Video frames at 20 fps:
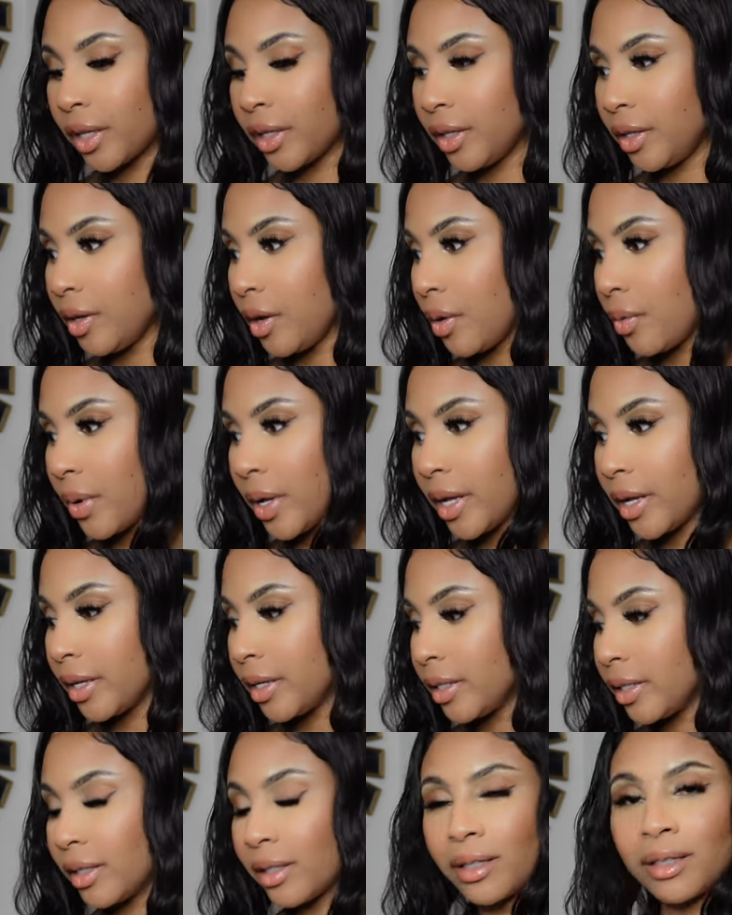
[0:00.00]
You know what?
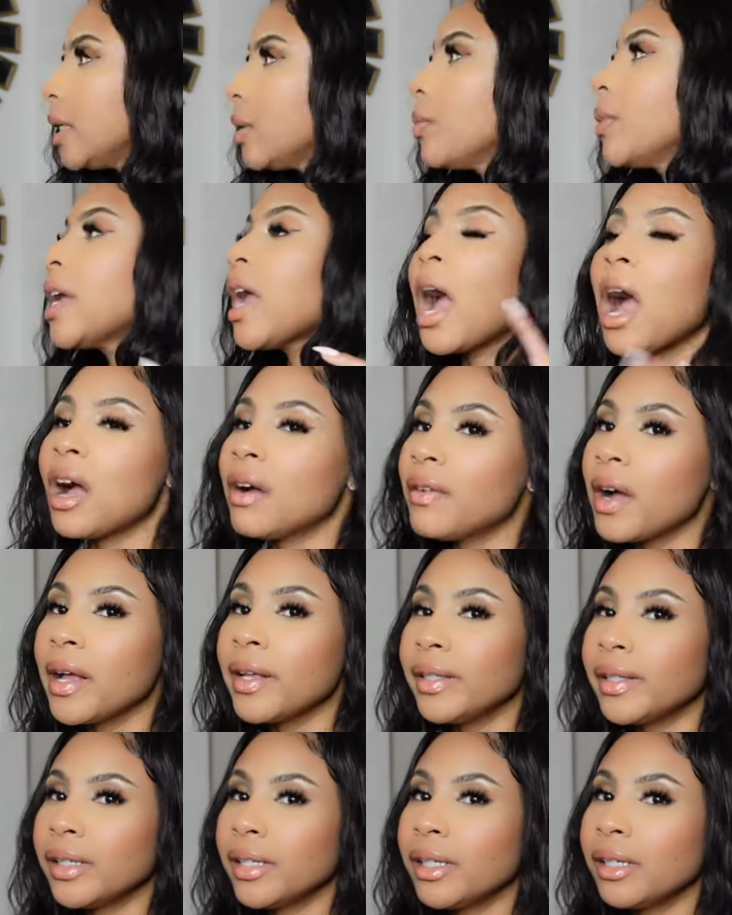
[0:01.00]
I think we have
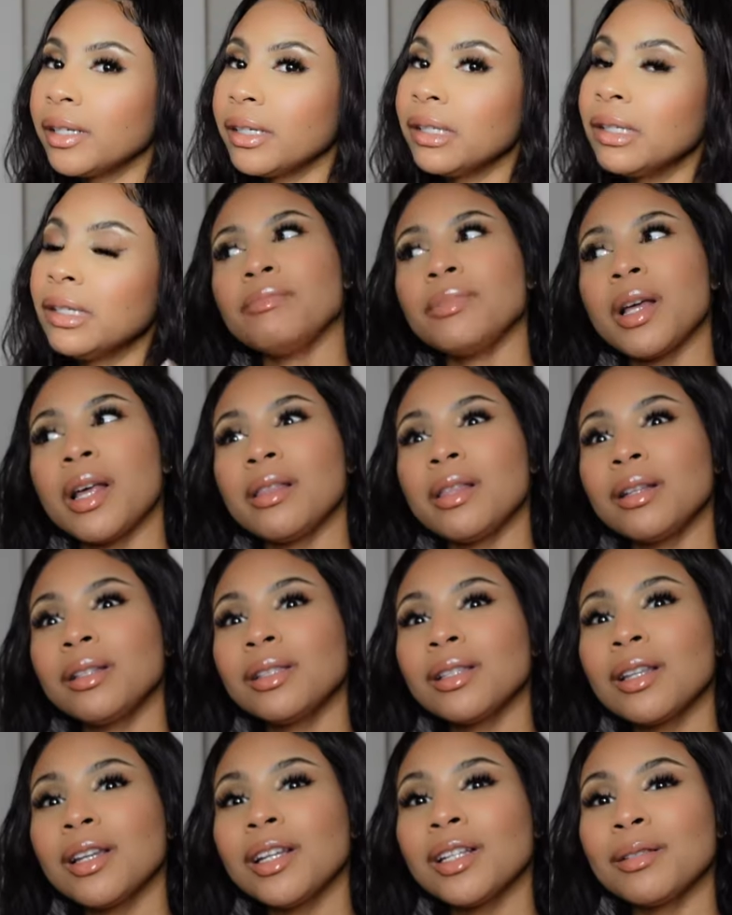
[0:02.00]
icing. But I think
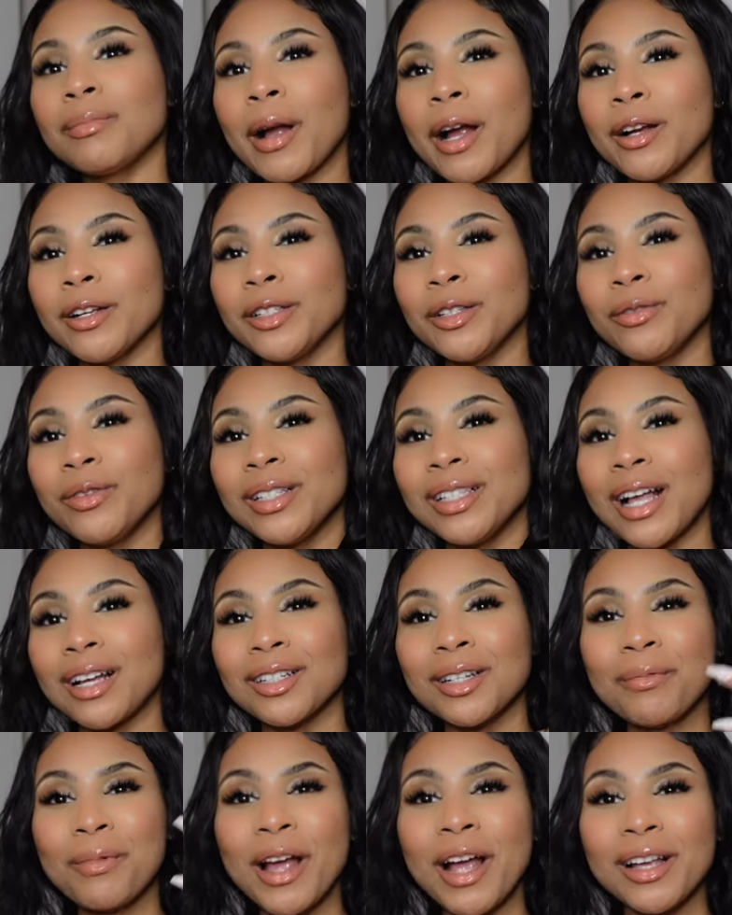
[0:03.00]
it's gonna expire soon. It's
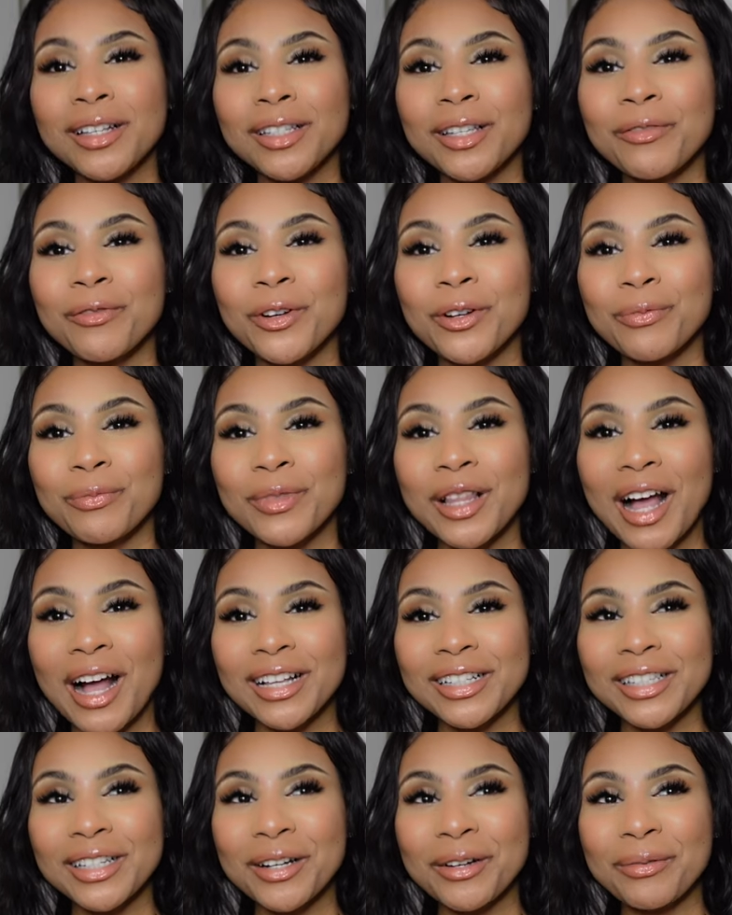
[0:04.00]
actually my icing from
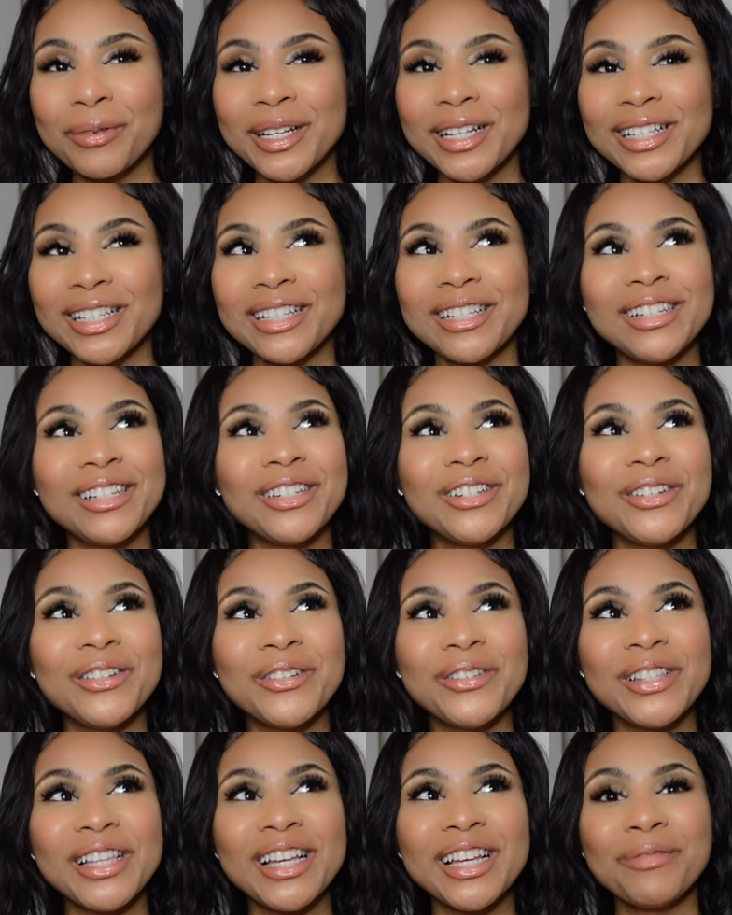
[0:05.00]
last year because I didn't
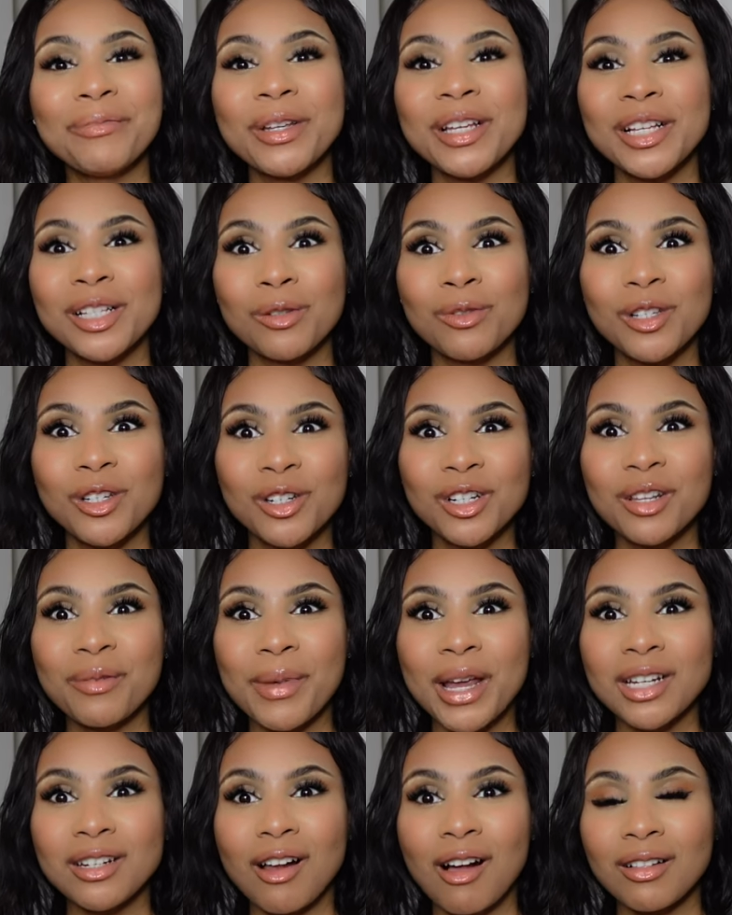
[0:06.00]
use it, because we usually
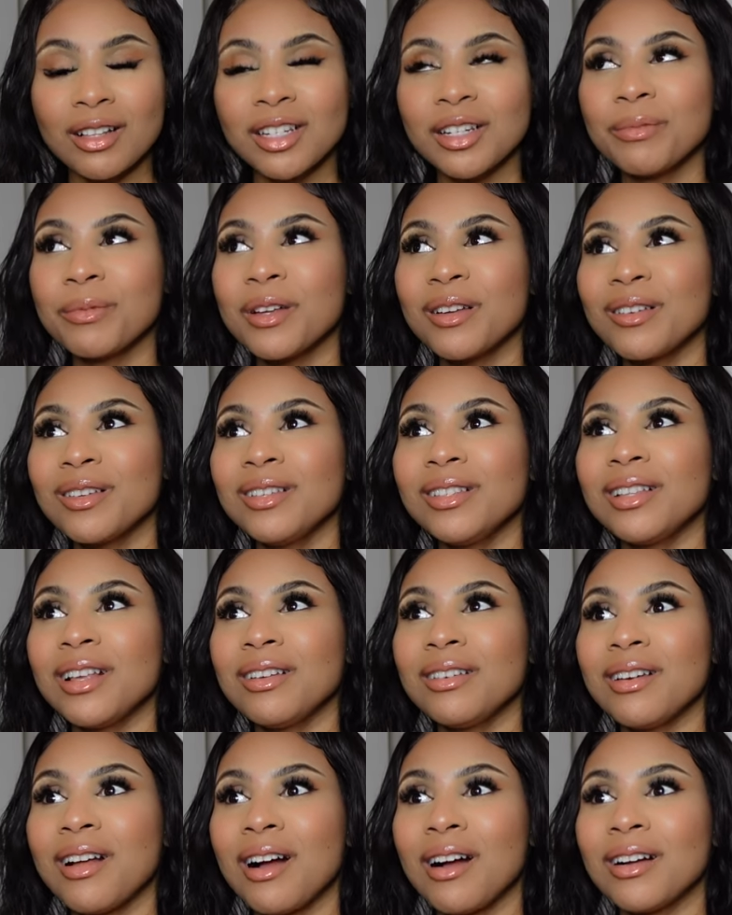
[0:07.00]
make chocolate chip cookies
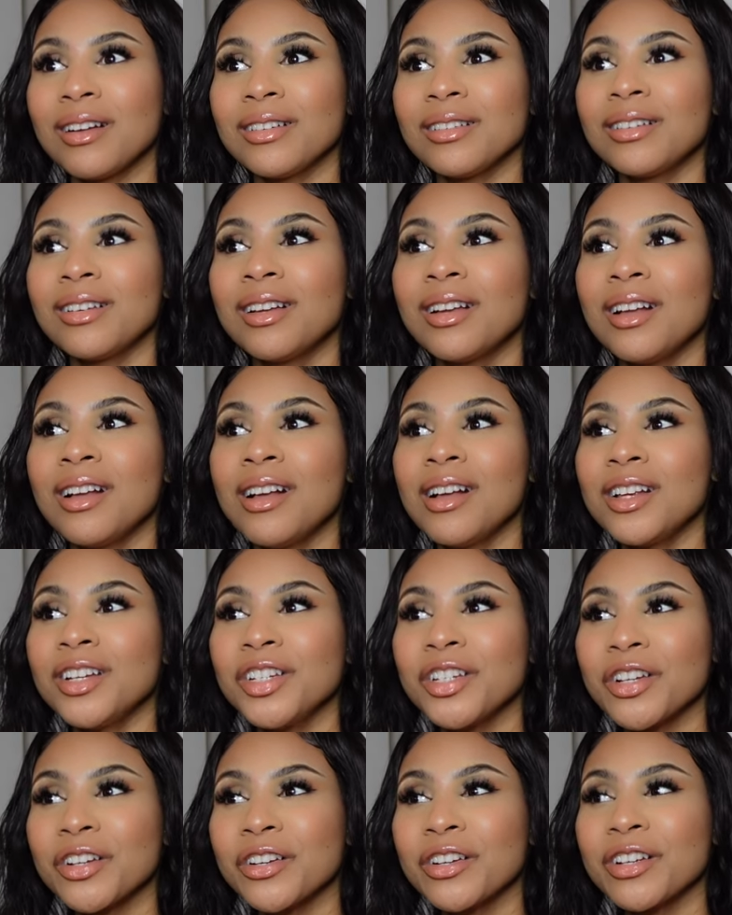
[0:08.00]
and not
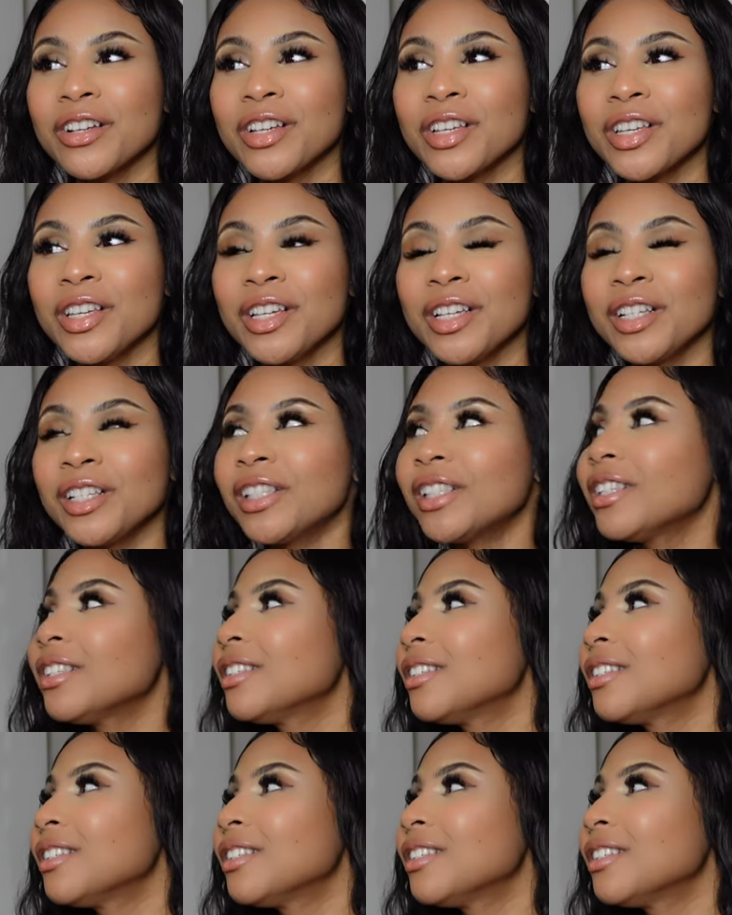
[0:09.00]
sugar cookies.